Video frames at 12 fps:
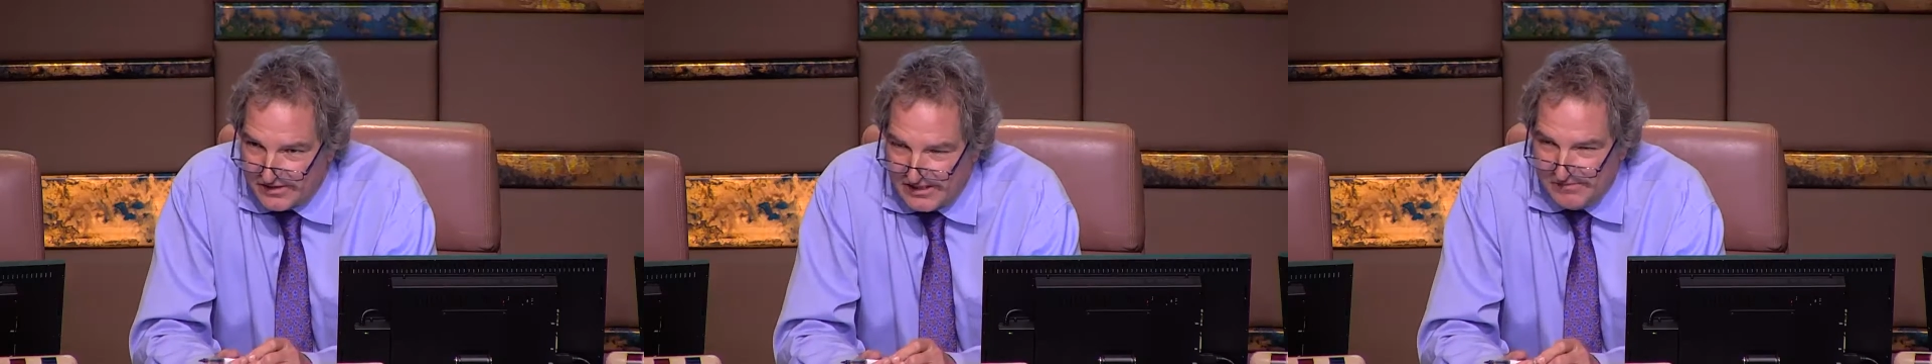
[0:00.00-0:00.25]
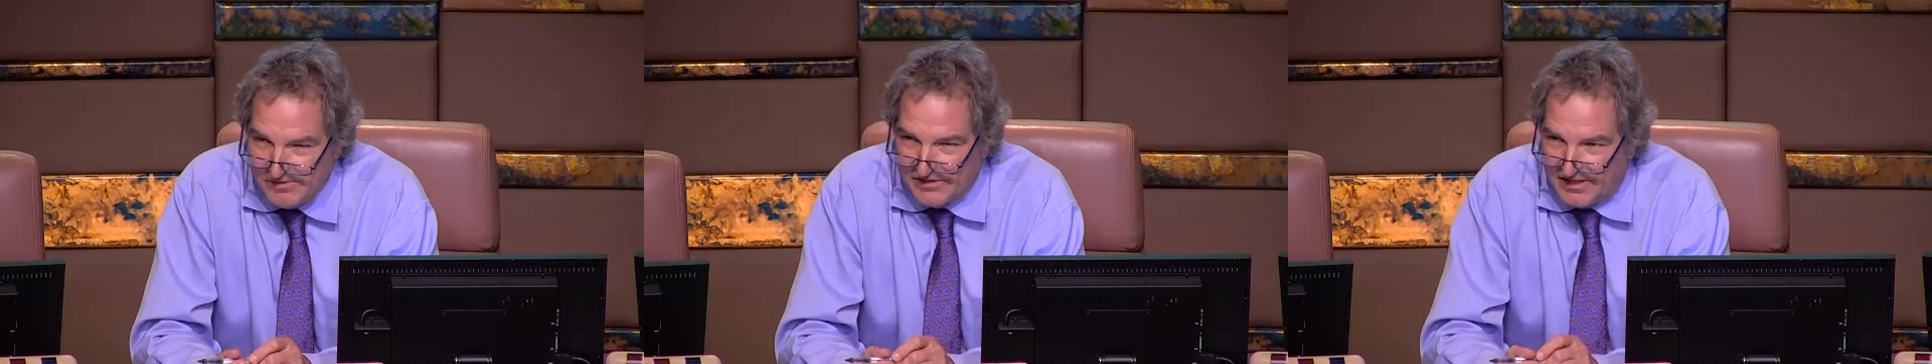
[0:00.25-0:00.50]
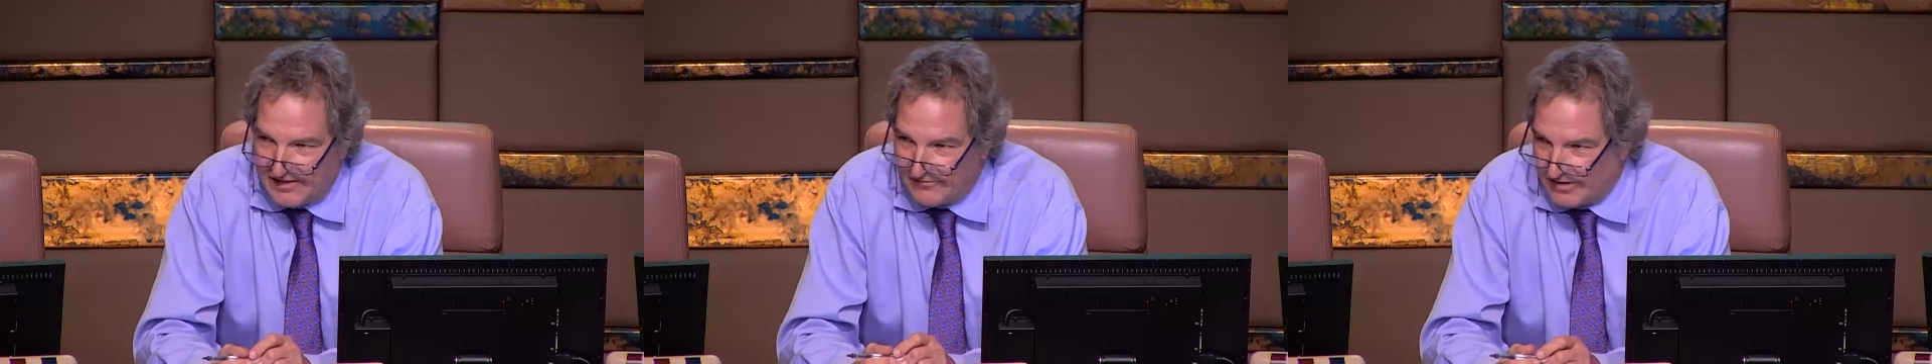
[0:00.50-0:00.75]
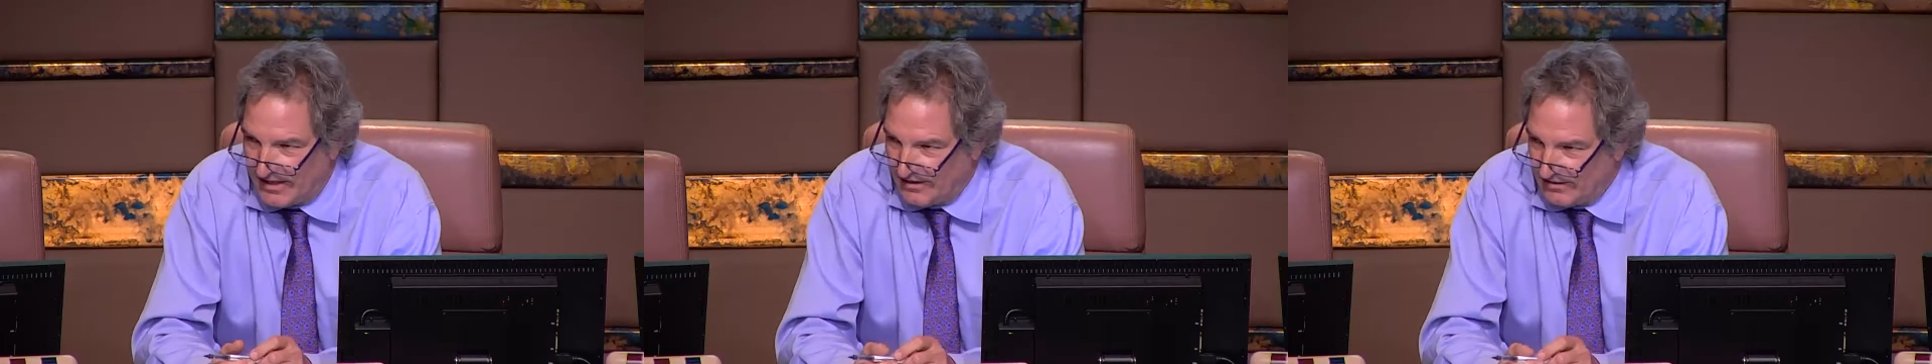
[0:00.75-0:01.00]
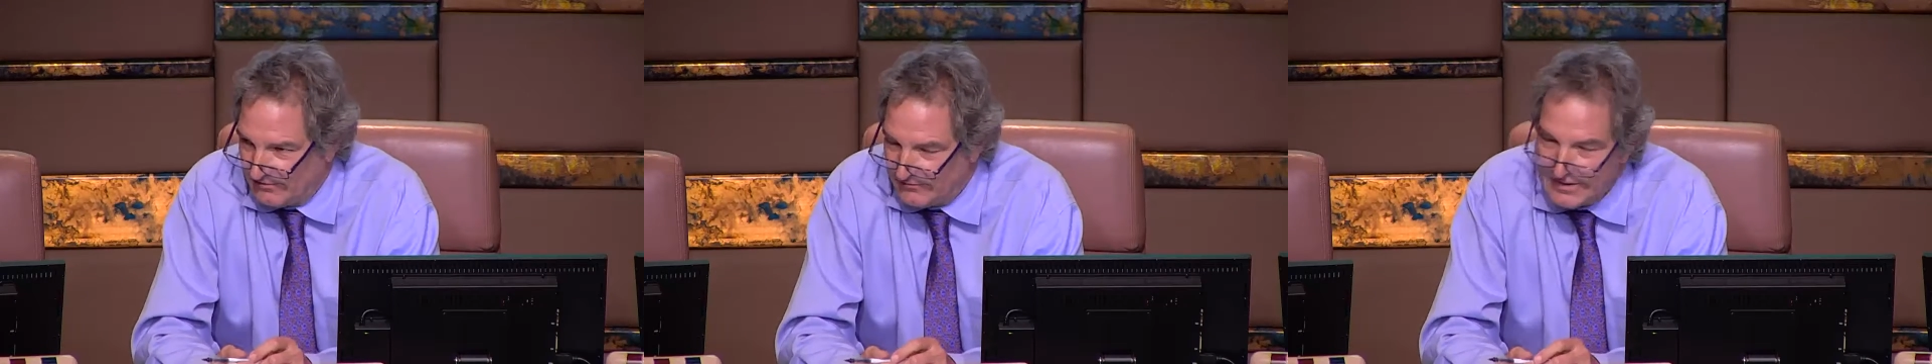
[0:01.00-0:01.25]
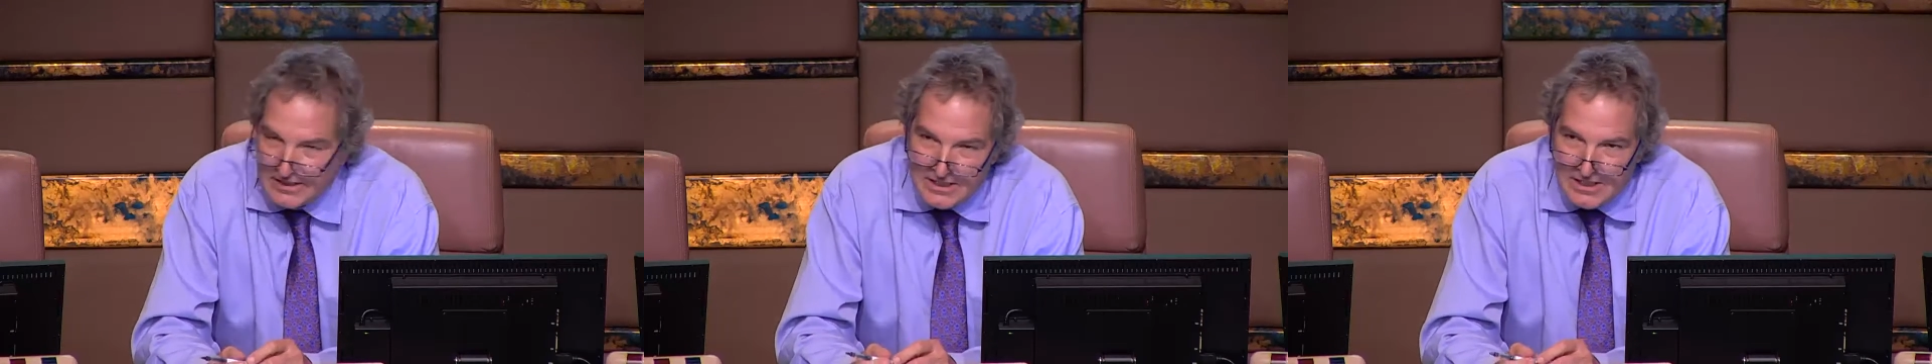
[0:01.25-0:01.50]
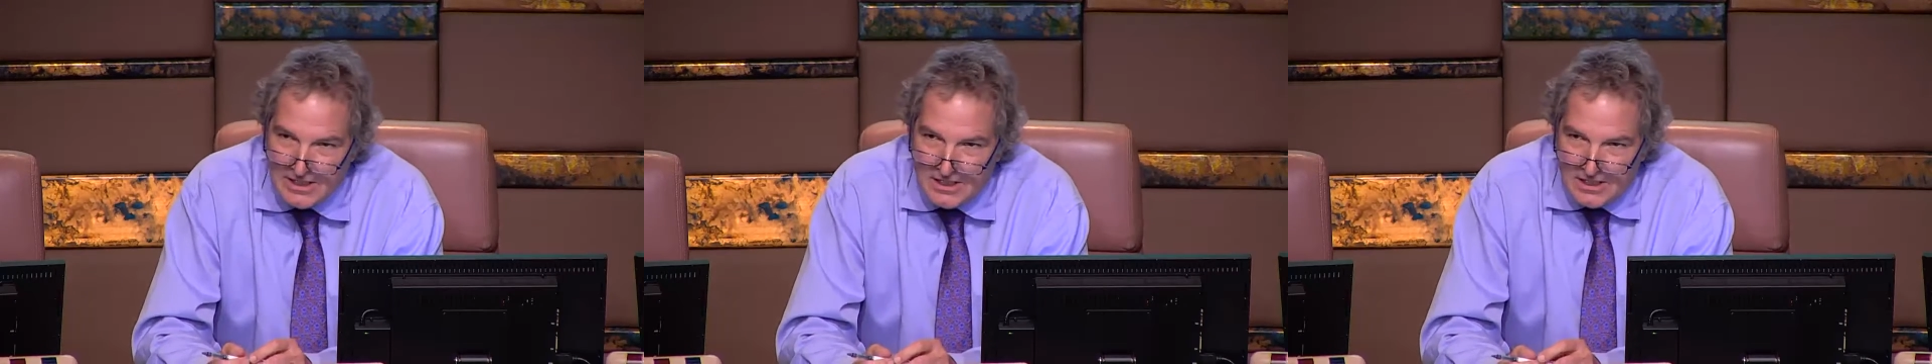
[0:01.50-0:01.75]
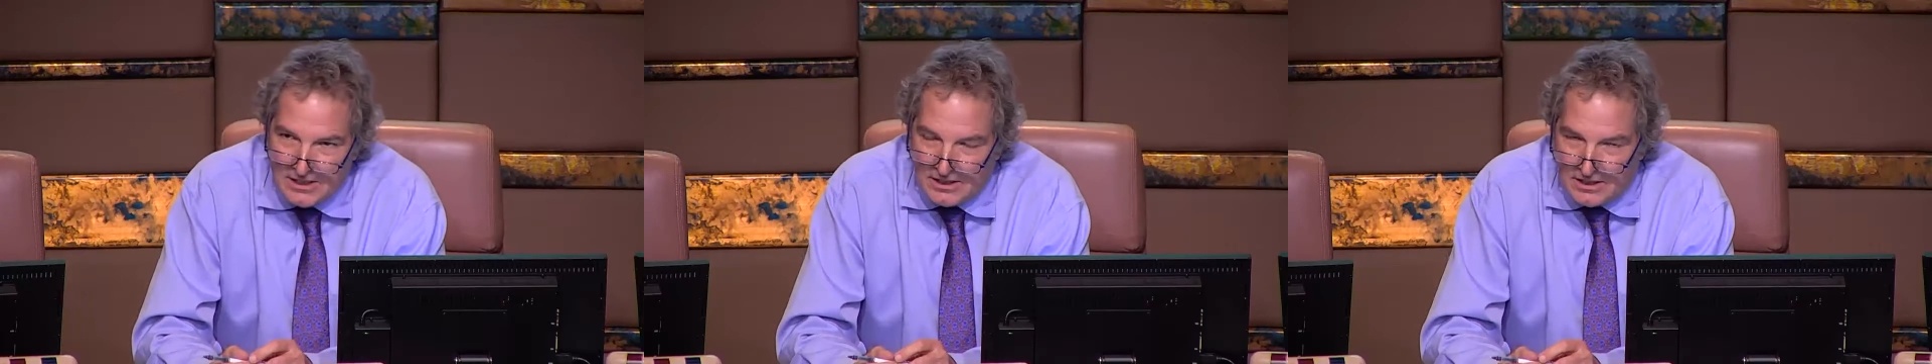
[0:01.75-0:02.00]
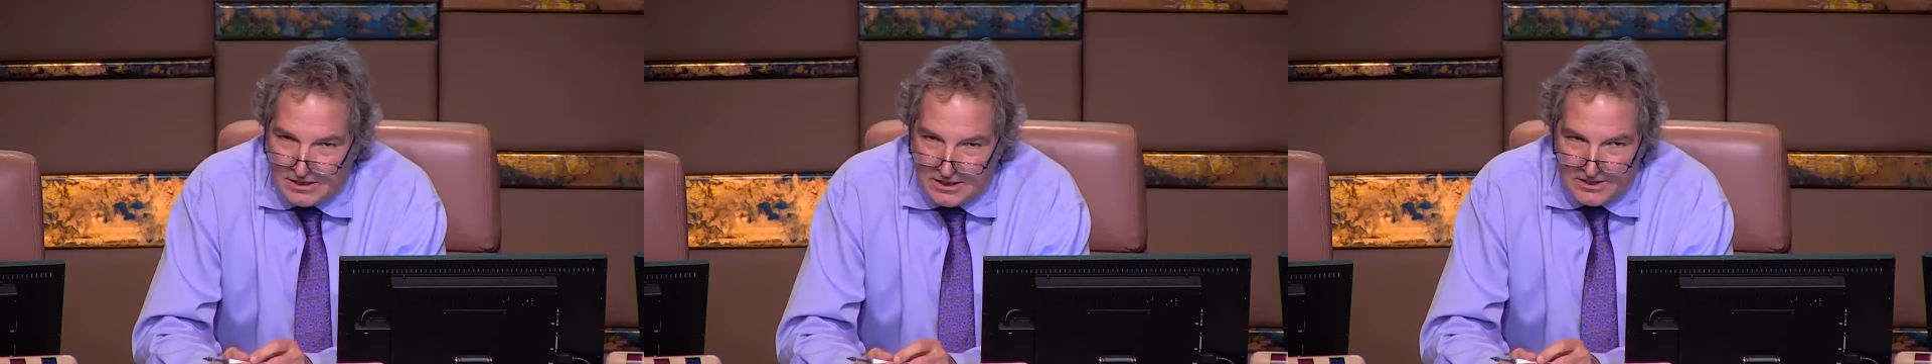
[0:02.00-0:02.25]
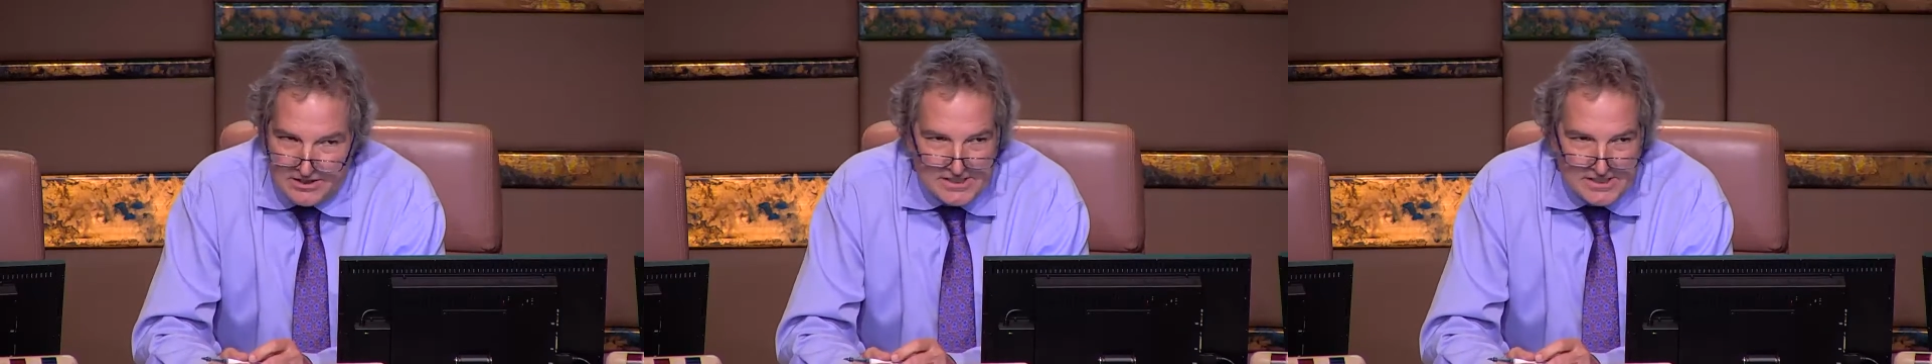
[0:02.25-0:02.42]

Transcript: seems to have kind of